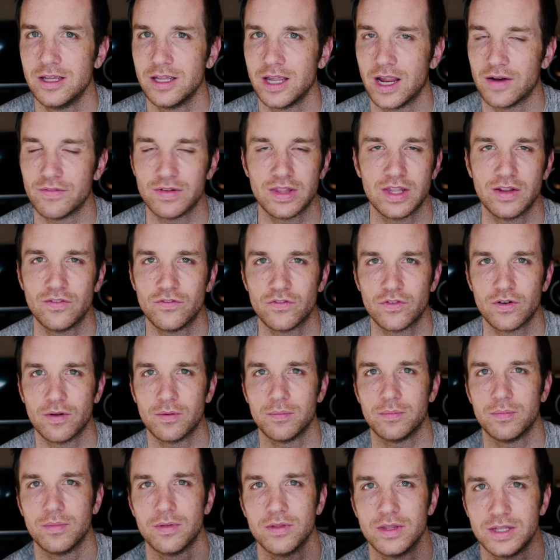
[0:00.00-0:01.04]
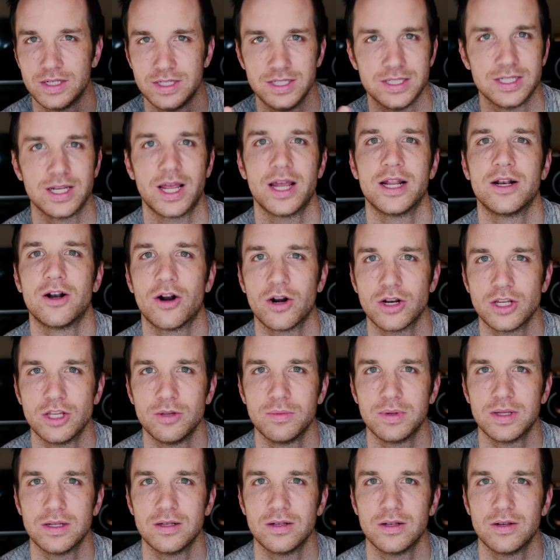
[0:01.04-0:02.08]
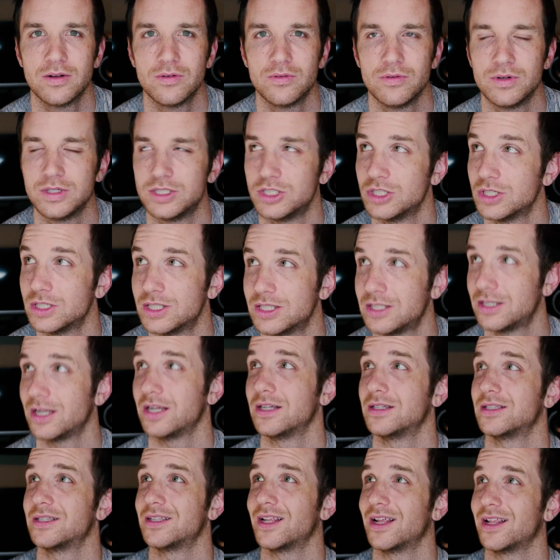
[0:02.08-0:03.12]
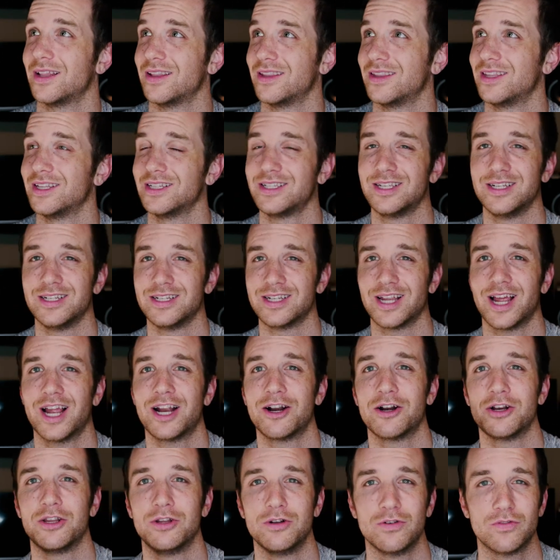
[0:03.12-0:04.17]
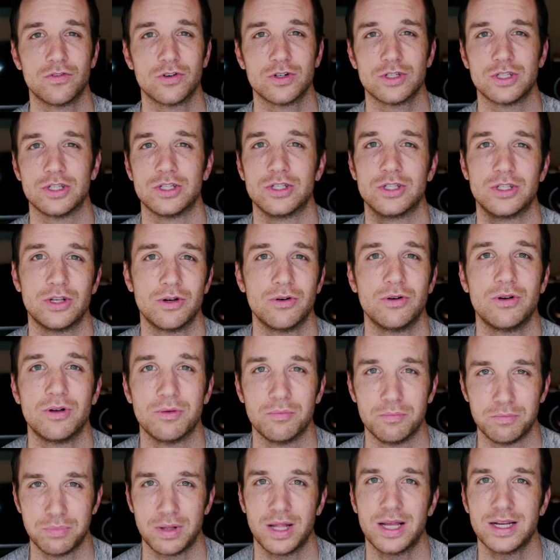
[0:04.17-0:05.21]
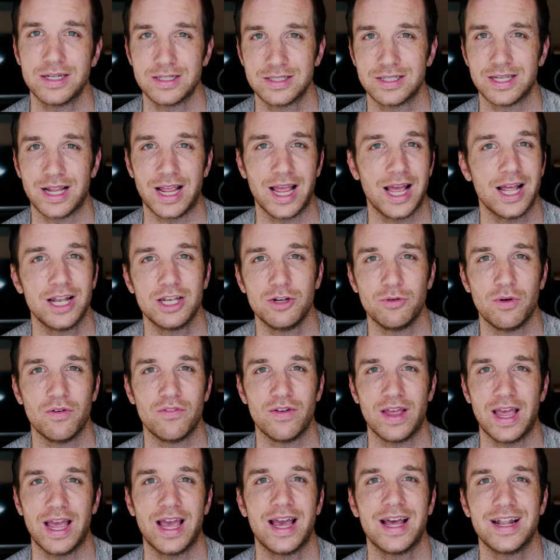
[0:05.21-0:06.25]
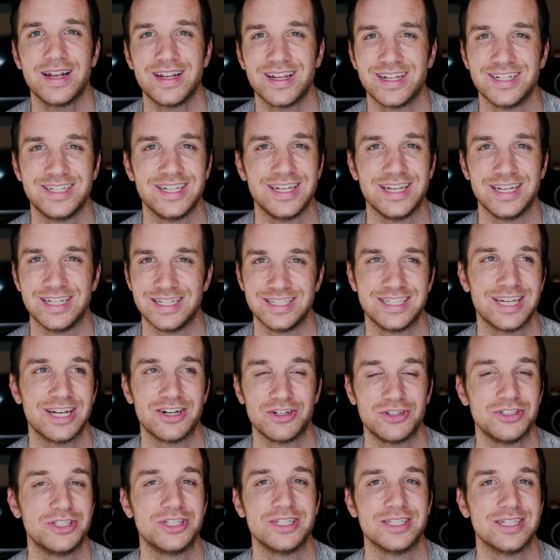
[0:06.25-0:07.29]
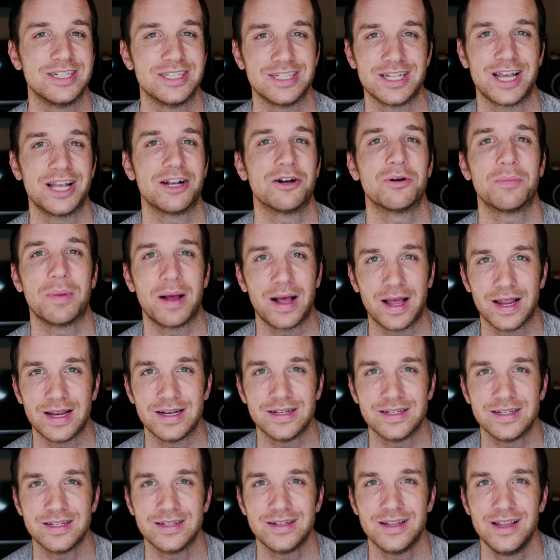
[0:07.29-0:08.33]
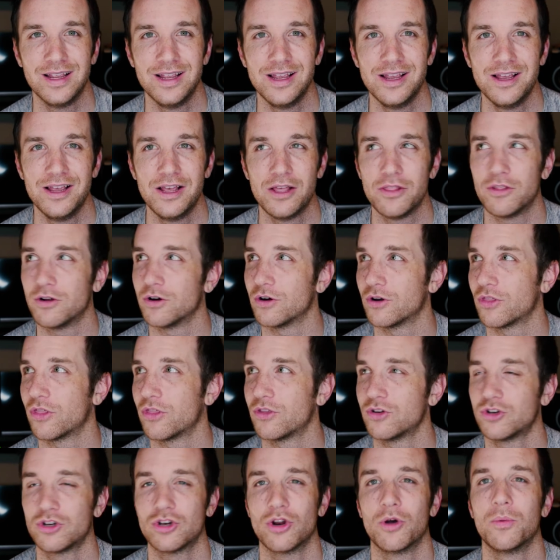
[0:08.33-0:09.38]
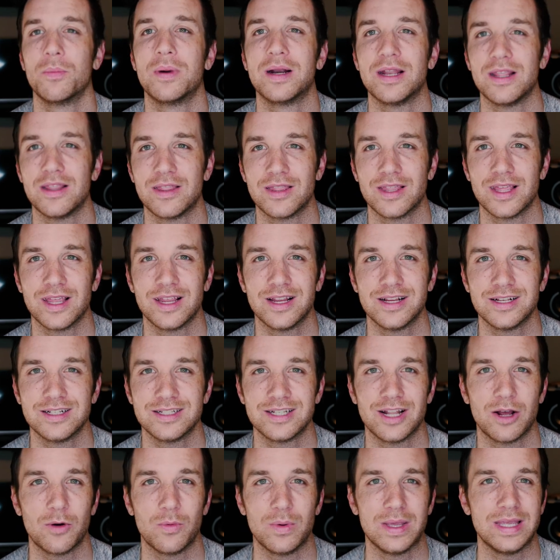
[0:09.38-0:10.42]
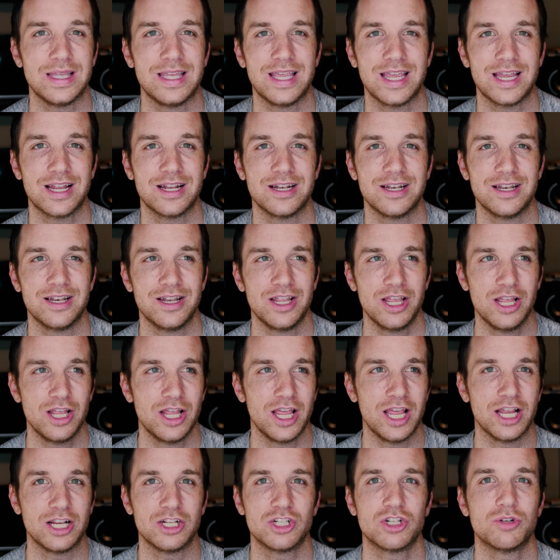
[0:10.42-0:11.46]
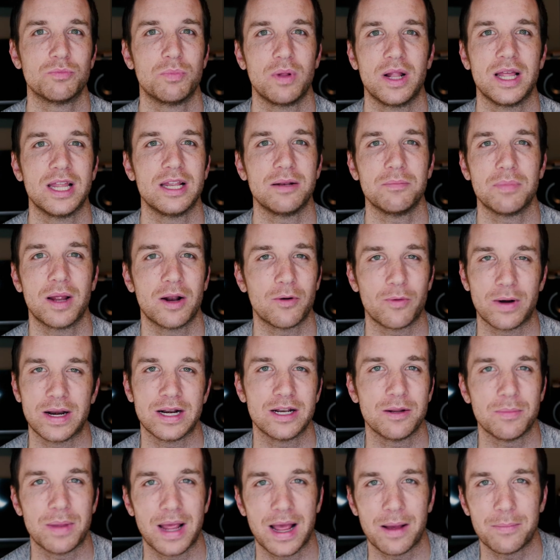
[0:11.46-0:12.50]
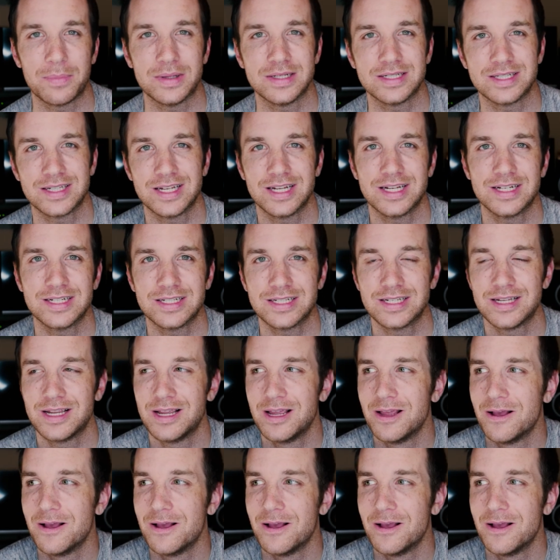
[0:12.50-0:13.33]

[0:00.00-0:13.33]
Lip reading: Everything from the design argument, which states that this entire universe is so complex, it had to have had an intelligent designer behind it. There are so many things that we can't explain by random happenstance.